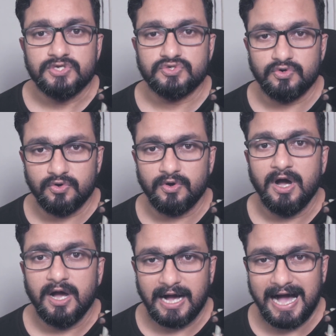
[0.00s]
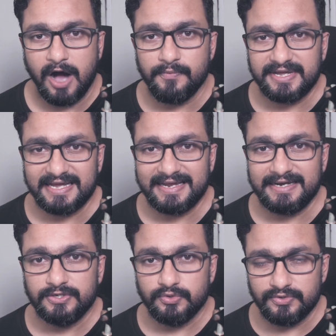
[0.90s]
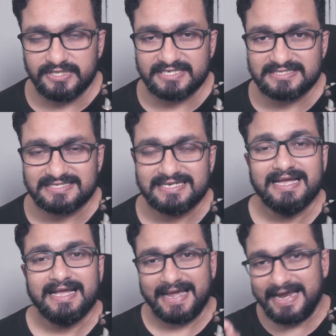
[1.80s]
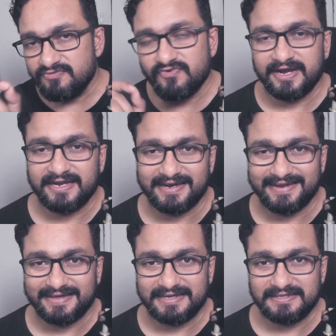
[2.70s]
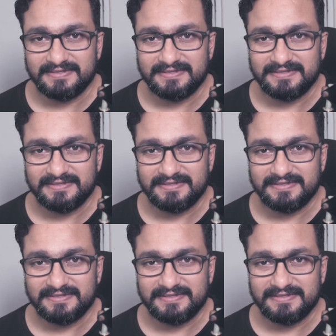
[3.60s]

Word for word: so how we can do this in one click.